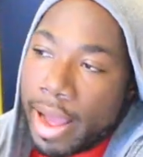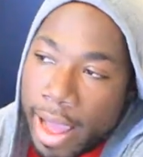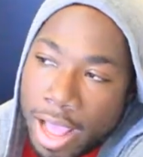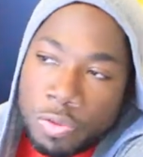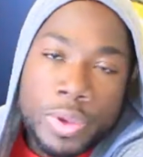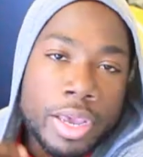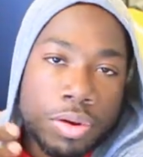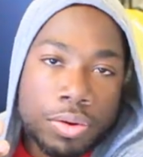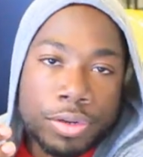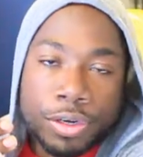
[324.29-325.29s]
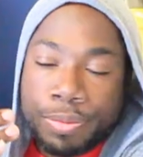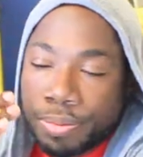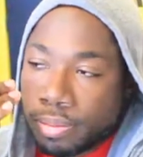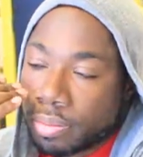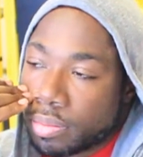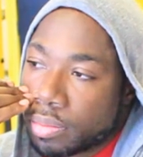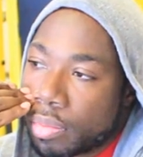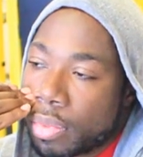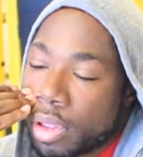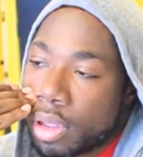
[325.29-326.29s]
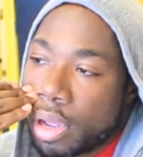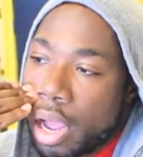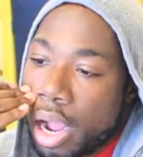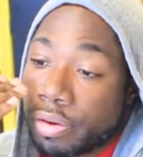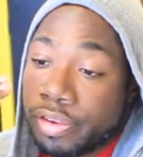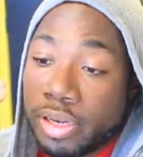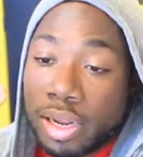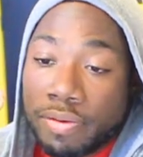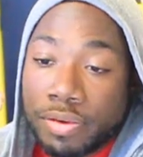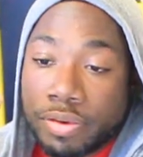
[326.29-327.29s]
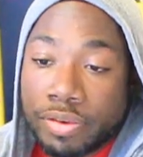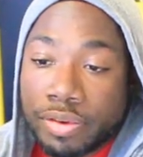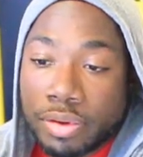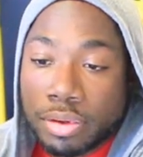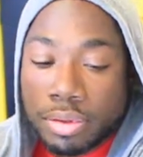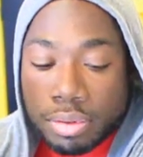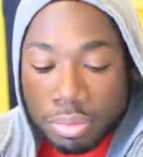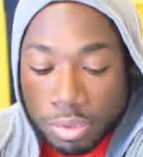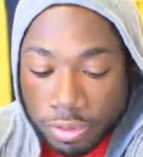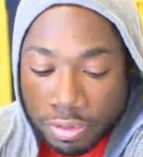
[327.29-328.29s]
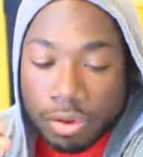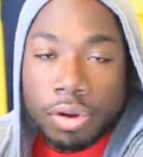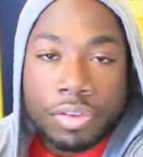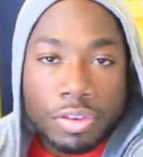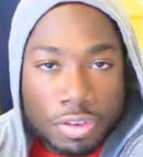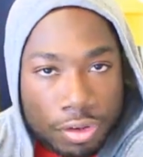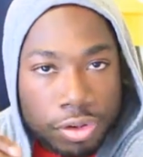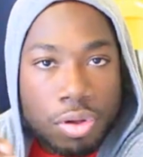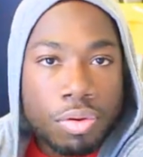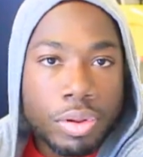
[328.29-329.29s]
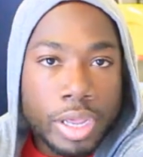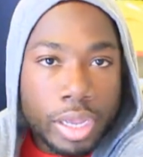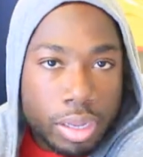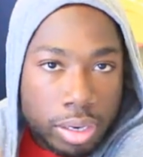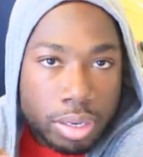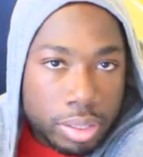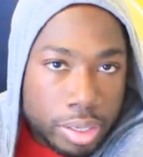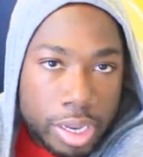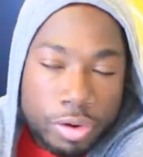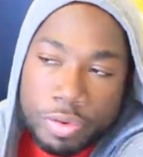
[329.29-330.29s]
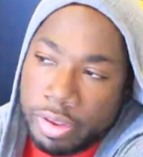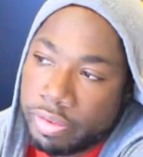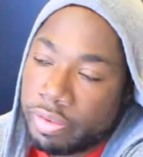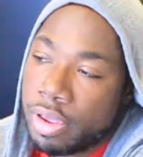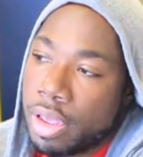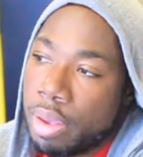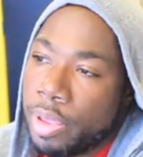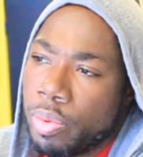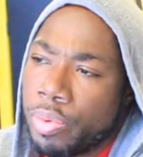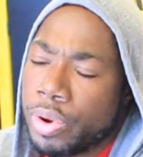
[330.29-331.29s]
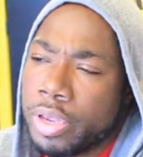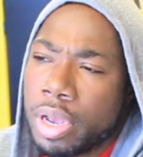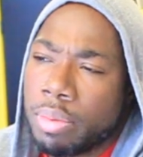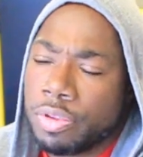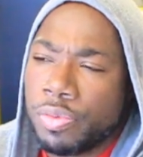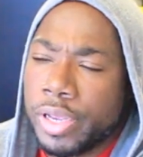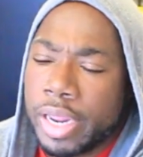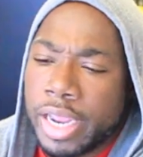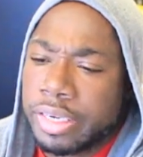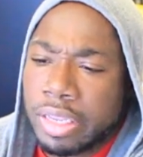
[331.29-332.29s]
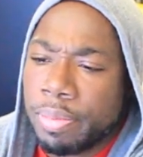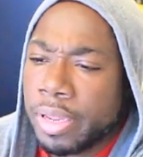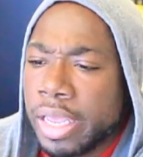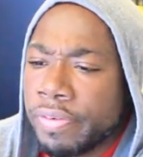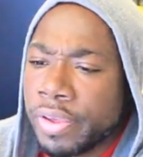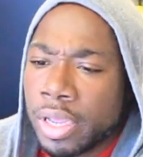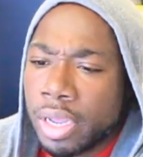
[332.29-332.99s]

As we get older, our T levels will start to slowly decrease. I mean, when we're young, between ages, I believe,